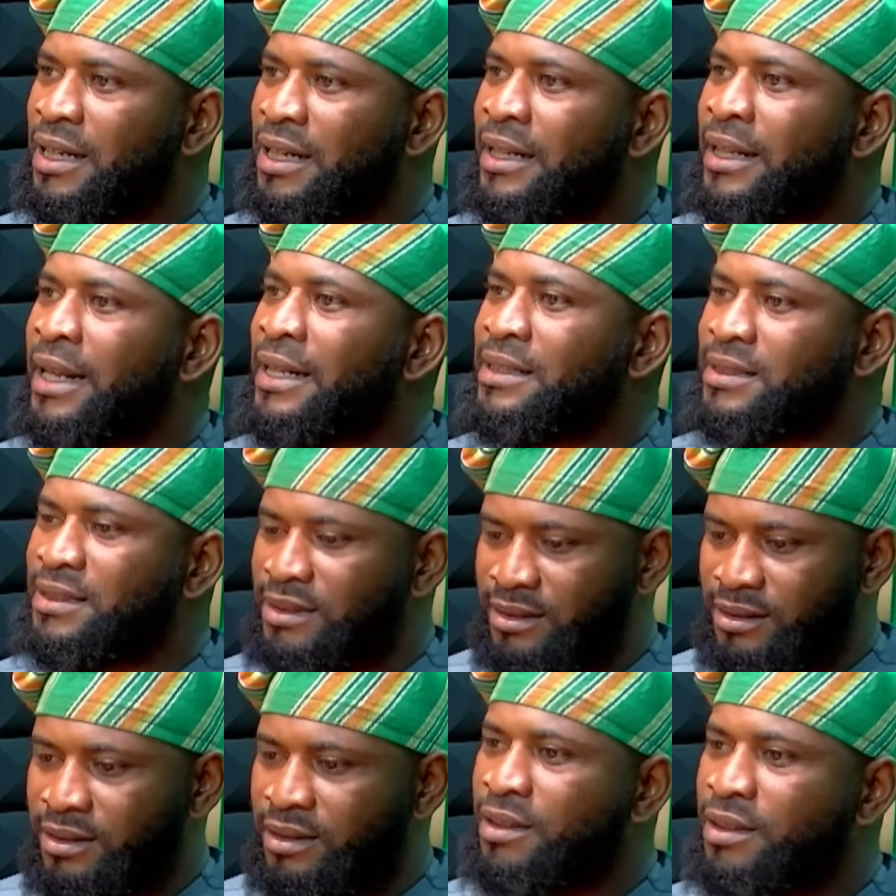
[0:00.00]
that
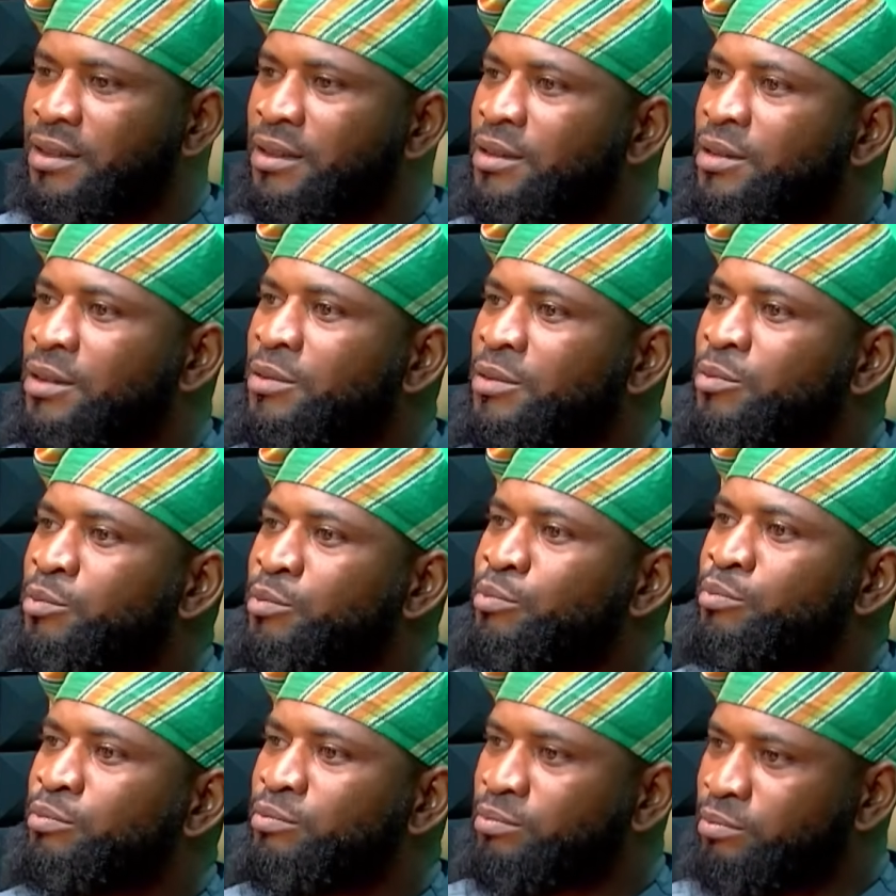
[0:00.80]

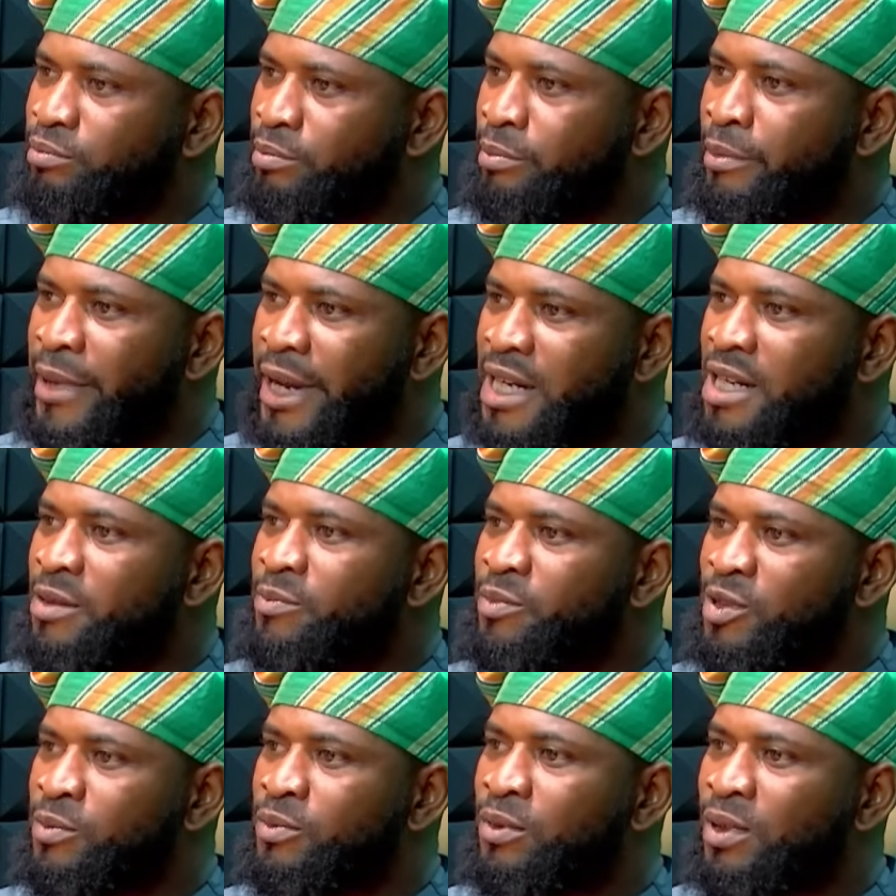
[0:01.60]
many
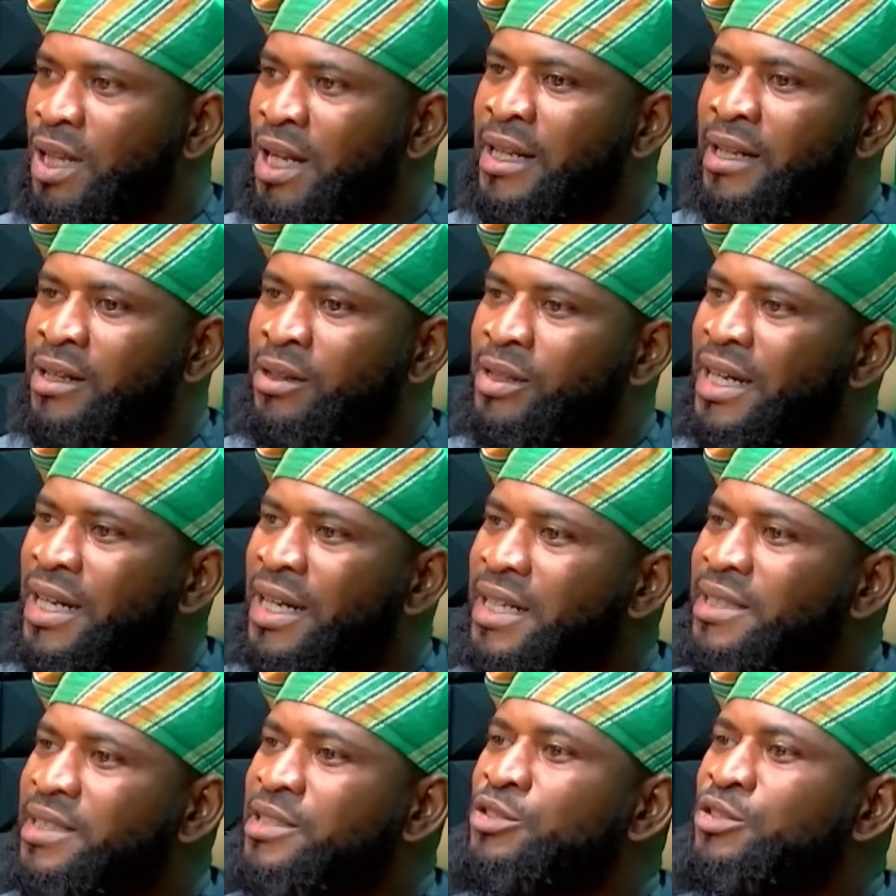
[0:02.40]
people are now
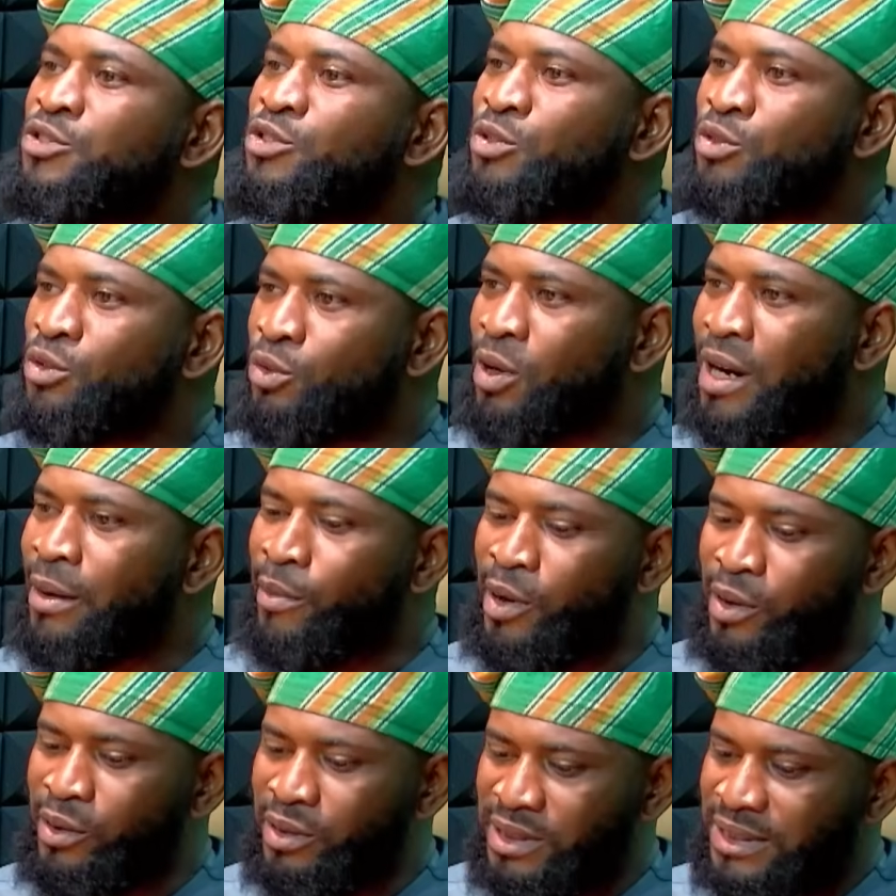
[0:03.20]
getting to know
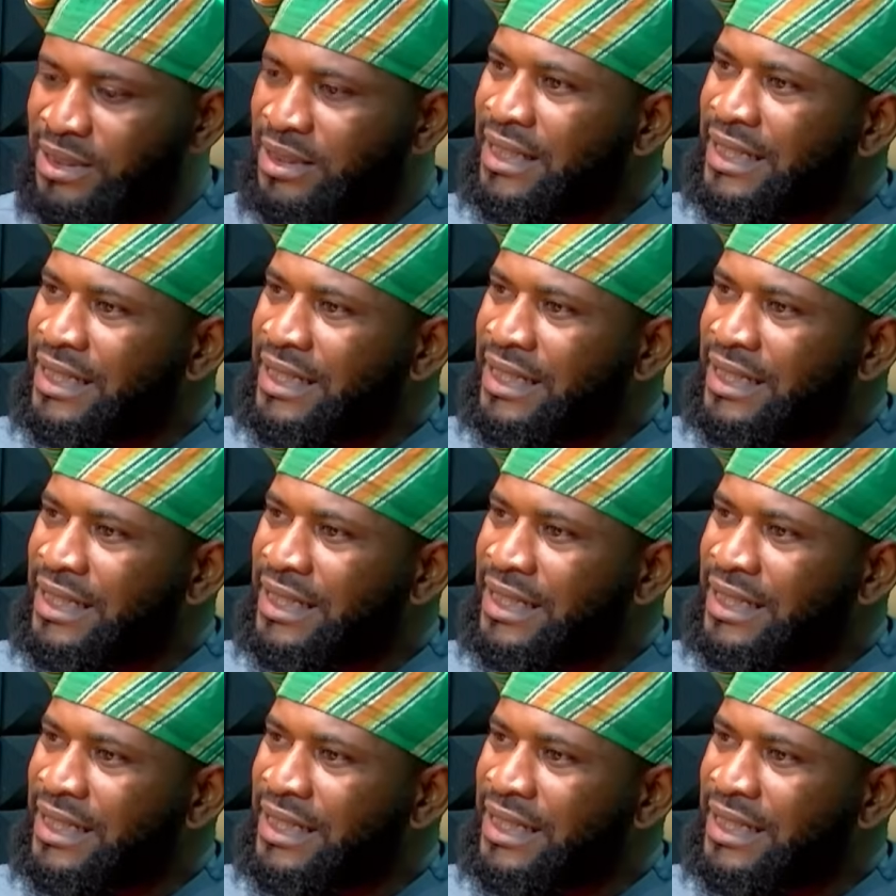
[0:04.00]
about